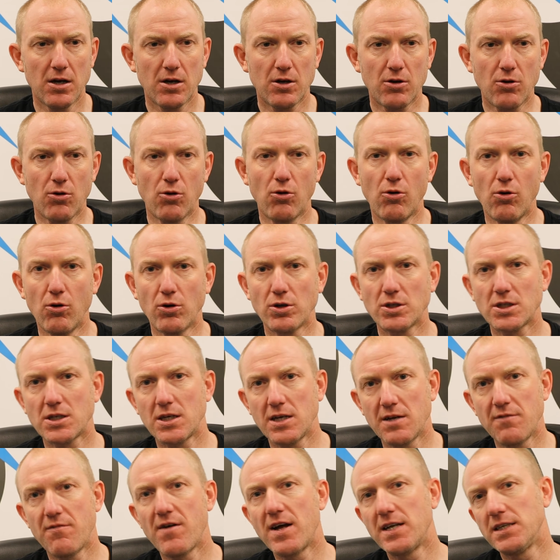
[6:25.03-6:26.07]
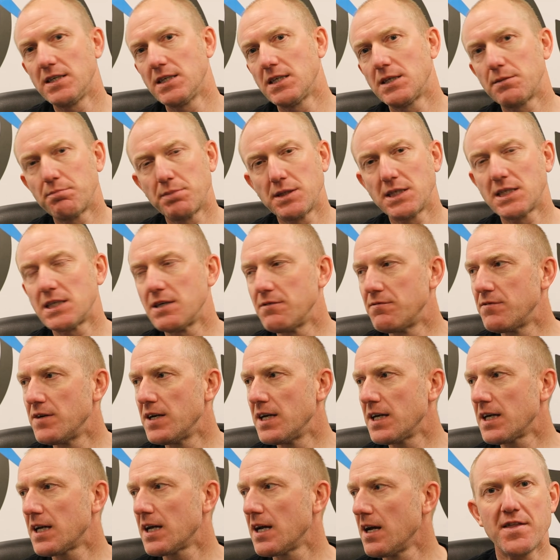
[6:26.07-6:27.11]
course and event
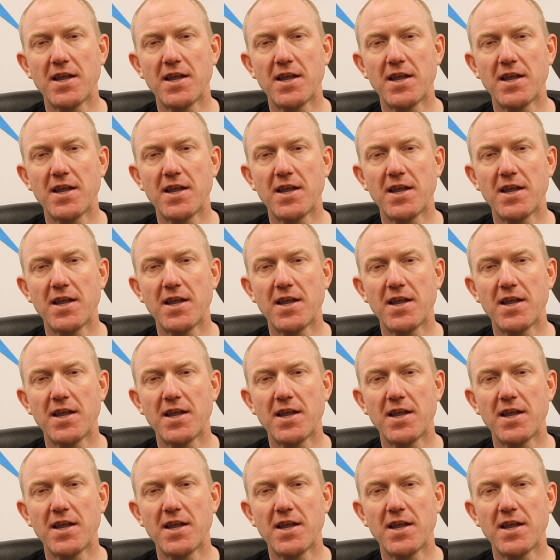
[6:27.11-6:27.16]
specific,